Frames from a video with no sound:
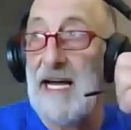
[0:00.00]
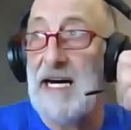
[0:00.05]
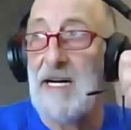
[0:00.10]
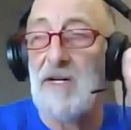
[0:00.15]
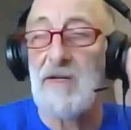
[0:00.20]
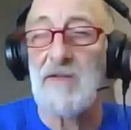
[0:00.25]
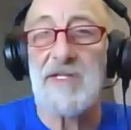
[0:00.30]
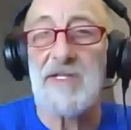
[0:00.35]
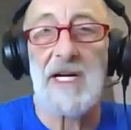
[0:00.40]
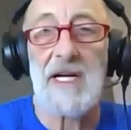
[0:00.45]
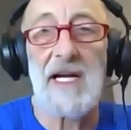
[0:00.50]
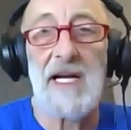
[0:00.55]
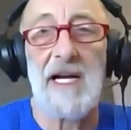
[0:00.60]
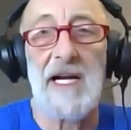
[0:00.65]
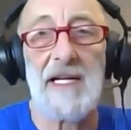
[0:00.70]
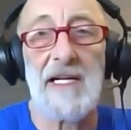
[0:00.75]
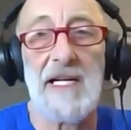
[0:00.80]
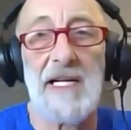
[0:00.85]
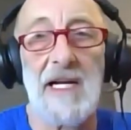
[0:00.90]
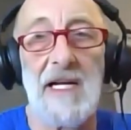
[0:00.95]
out,
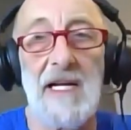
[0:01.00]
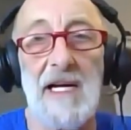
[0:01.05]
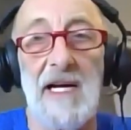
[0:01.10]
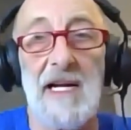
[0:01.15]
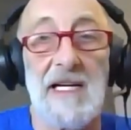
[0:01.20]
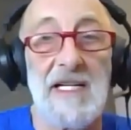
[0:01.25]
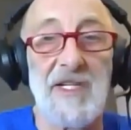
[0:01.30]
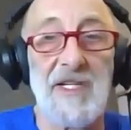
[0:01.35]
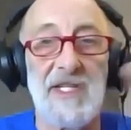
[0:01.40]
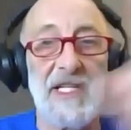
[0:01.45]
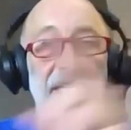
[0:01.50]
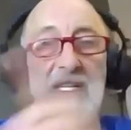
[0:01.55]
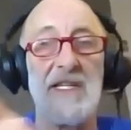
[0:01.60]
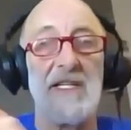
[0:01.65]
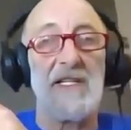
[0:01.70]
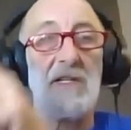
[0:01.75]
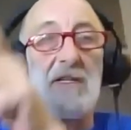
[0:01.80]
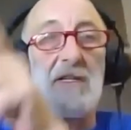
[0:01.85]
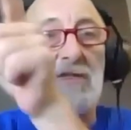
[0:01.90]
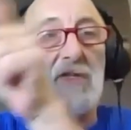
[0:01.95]
and I see the
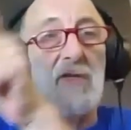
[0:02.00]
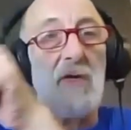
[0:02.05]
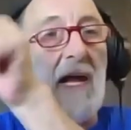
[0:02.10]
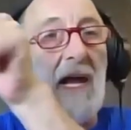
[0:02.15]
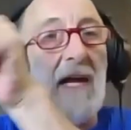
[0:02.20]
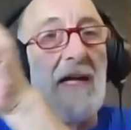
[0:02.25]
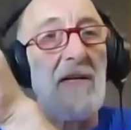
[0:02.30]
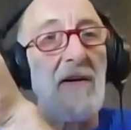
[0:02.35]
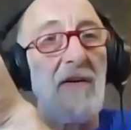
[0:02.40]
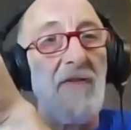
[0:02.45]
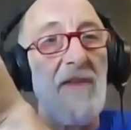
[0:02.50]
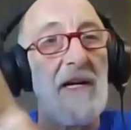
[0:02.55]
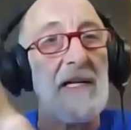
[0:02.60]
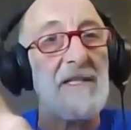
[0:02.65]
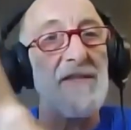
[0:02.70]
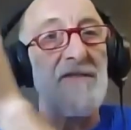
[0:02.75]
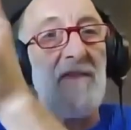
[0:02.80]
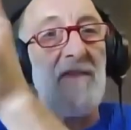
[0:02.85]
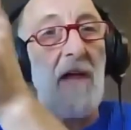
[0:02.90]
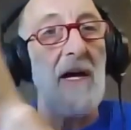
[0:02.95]
little triangle
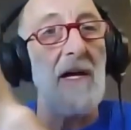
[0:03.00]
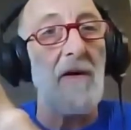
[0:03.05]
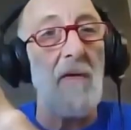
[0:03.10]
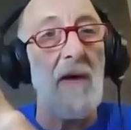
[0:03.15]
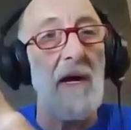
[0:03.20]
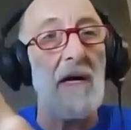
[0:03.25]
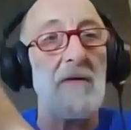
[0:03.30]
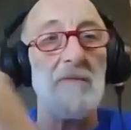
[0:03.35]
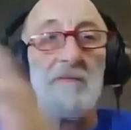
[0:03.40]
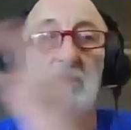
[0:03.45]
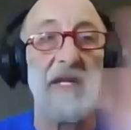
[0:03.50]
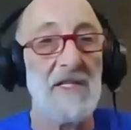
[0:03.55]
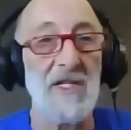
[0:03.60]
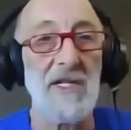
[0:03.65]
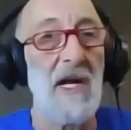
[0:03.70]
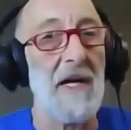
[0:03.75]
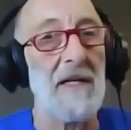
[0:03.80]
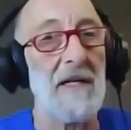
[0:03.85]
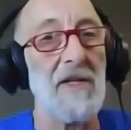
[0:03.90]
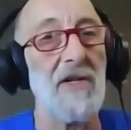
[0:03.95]
things flying around. That's
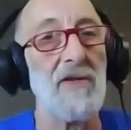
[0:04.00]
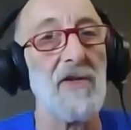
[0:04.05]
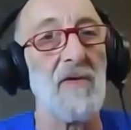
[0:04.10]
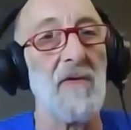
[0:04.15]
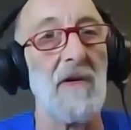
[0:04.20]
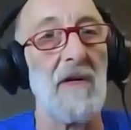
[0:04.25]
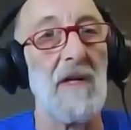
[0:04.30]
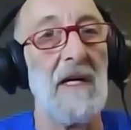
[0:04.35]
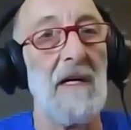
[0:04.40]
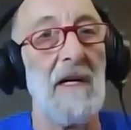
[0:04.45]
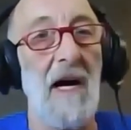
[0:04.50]
not unusual.